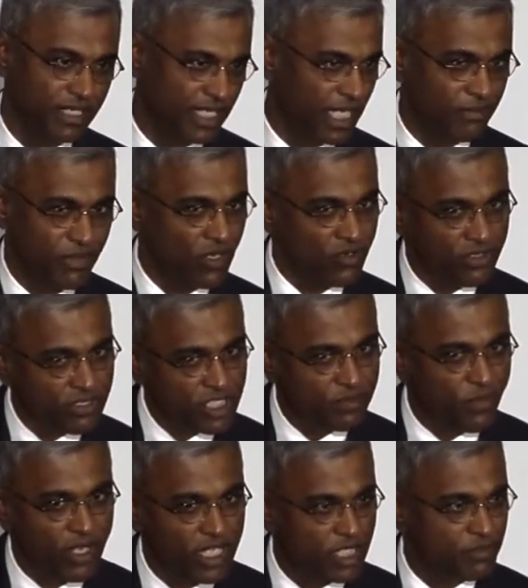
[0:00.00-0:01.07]
And I'm not going
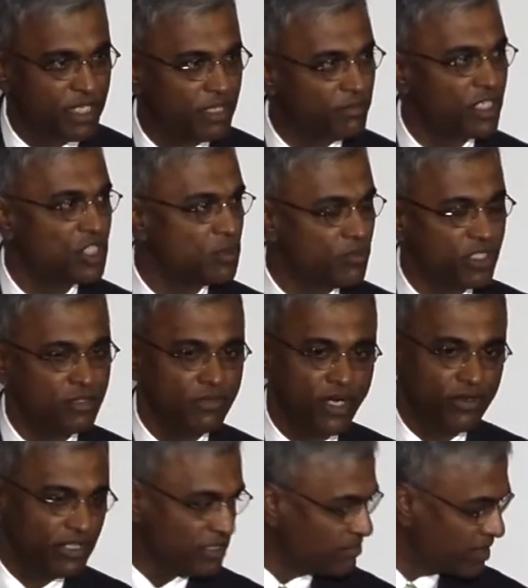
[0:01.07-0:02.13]
to speak much more
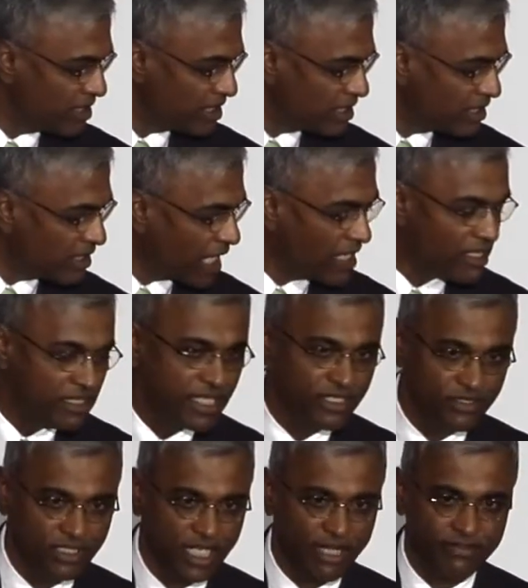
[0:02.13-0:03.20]
about it, but other than
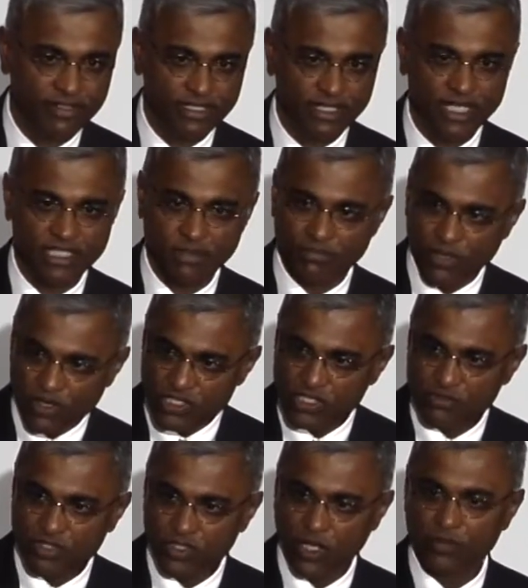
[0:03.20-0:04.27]
to cover it as a
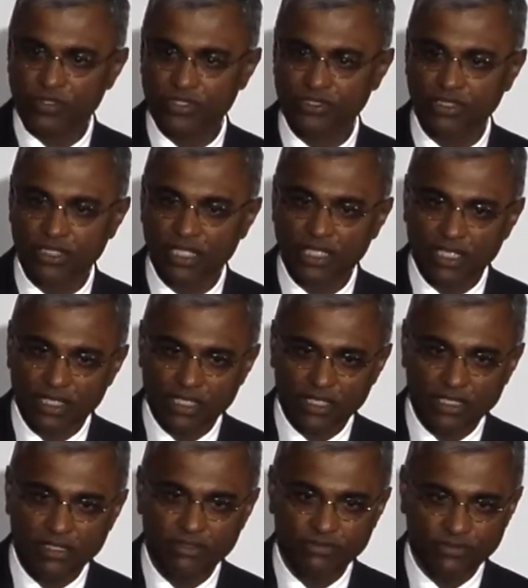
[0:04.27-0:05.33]
possible option
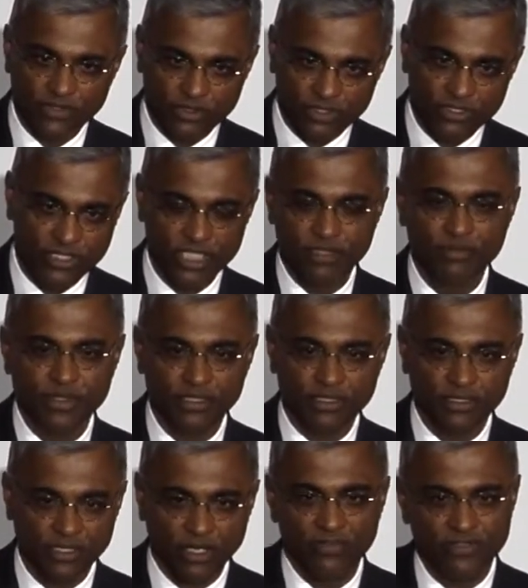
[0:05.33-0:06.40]
for
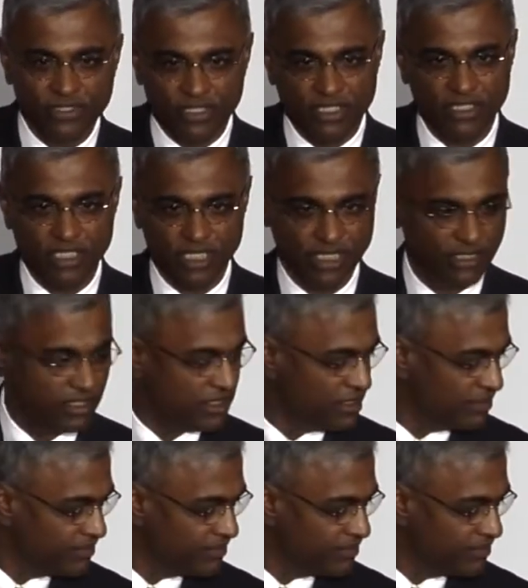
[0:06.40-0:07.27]
treatment of the disease.